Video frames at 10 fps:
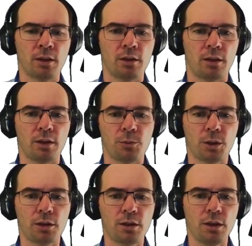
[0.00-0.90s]
And we
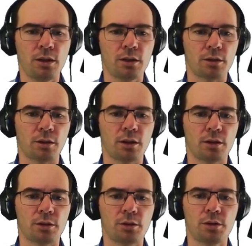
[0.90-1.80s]
can see here that
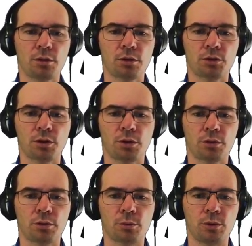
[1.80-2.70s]
the grid search
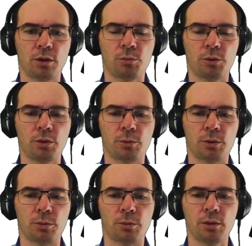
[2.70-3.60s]
returned
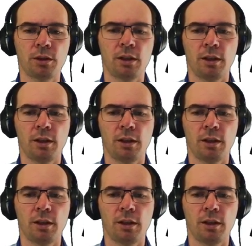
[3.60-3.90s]
1.111,